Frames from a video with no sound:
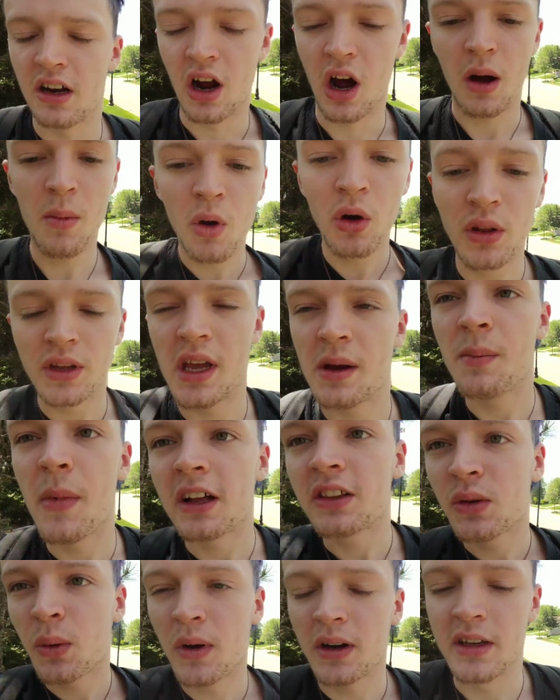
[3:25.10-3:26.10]
I'm only in
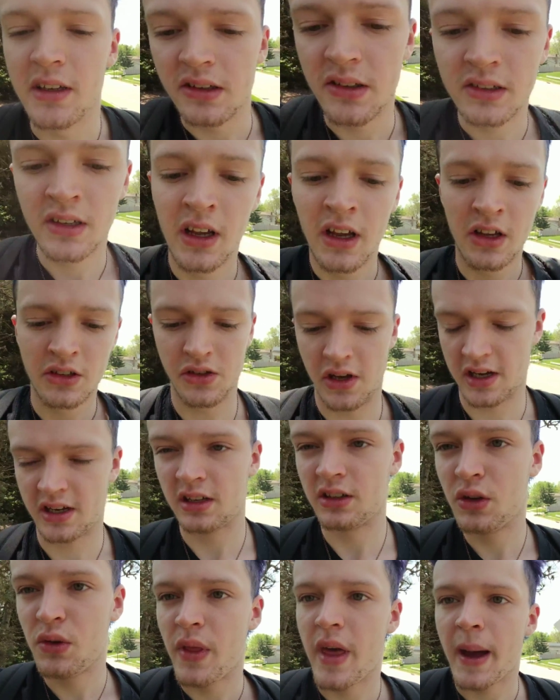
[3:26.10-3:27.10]
my 20s, so I
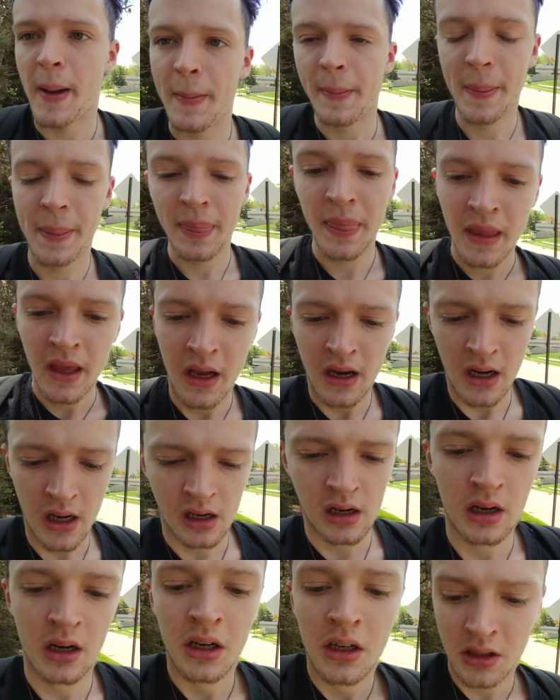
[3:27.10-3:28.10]
can do that.
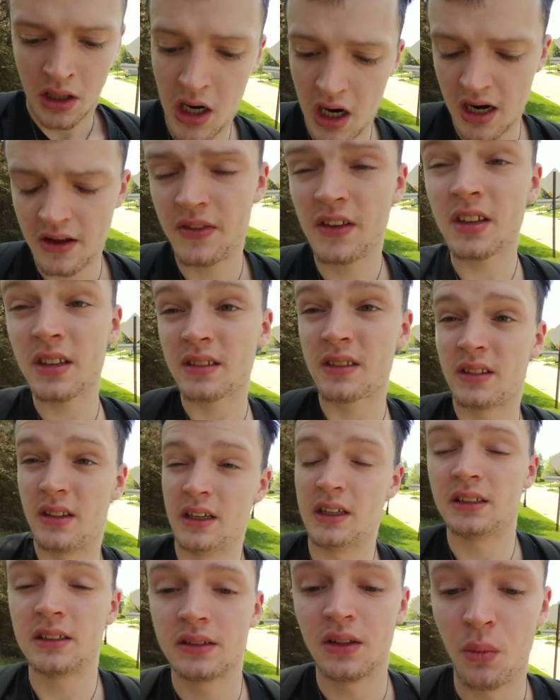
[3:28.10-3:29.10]
And
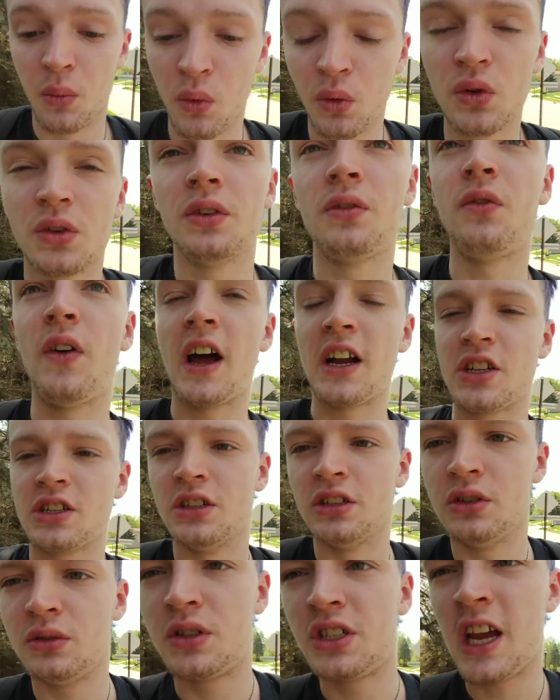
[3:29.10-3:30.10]
the rules of
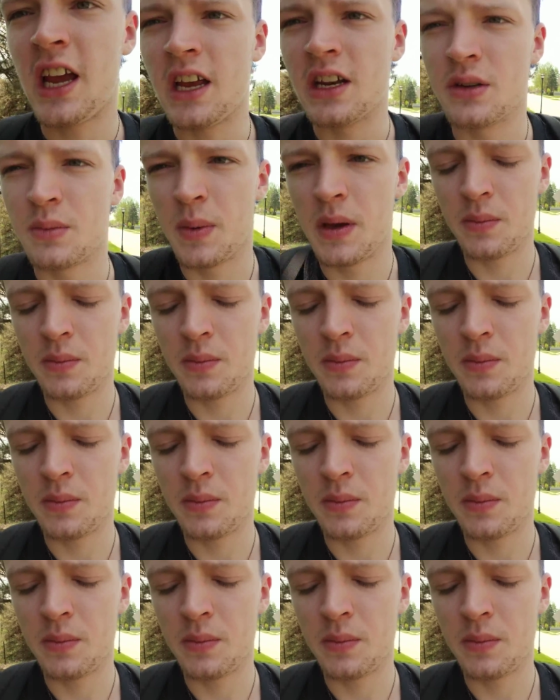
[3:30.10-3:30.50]
fashion do change.